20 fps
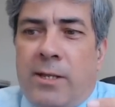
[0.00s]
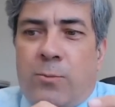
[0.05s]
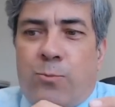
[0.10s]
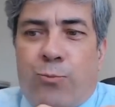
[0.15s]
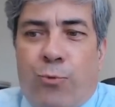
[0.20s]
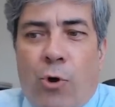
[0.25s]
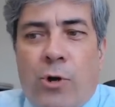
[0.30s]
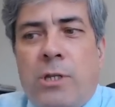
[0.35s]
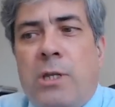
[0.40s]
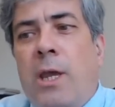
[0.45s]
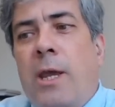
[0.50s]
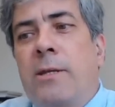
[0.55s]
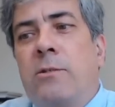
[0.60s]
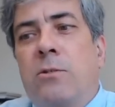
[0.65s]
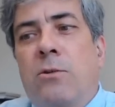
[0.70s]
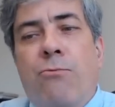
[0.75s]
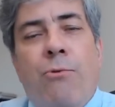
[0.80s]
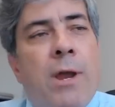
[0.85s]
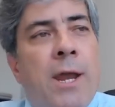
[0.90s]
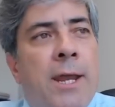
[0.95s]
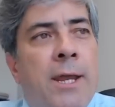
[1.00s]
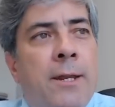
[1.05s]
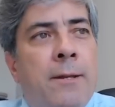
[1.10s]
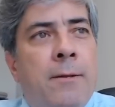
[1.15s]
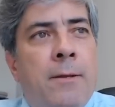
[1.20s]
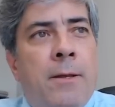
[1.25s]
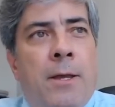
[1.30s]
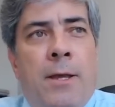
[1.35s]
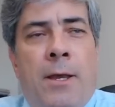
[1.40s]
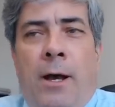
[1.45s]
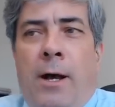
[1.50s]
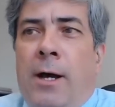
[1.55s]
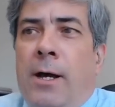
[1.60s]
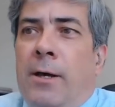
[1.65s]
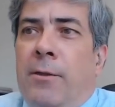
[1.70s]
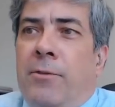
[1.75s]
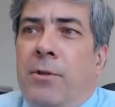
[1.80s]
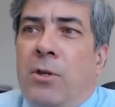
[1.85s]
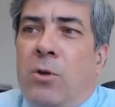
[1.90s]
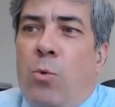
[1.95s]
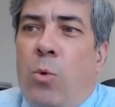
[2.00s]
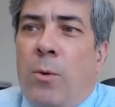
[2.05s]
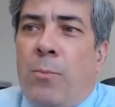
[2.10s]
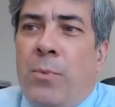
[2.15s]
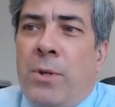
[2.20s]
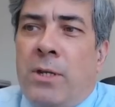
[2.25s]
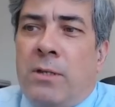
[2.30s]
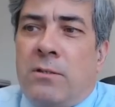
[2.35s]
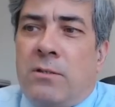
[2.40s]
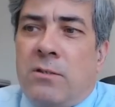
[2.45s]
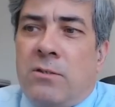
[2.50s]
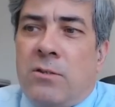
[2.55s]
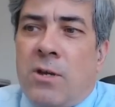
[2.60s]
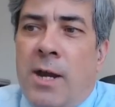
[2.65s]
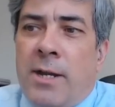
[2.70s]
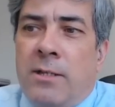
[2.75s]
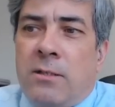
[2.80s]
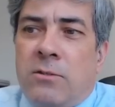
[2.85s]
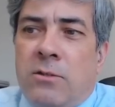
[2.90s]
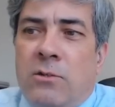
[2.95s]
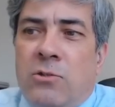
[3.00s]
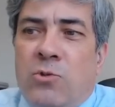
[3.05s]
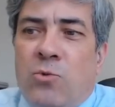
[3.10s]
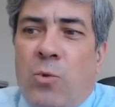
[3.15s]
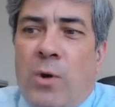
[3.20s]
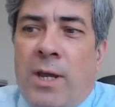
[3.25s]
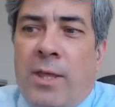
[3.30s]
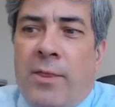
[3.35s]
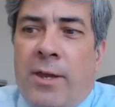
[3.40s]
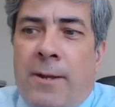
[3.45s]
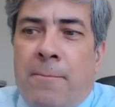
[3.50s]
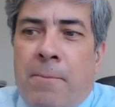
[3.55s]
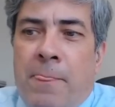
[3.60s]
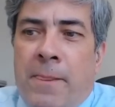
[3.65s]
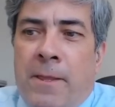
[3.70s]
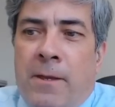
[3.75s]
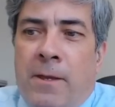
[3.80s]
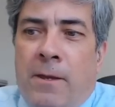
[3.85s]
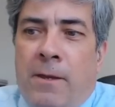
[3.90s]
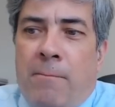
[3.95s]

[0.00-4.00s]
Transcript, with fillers: It's broadcast-grade. Uh, the equipment is designed in such a way that,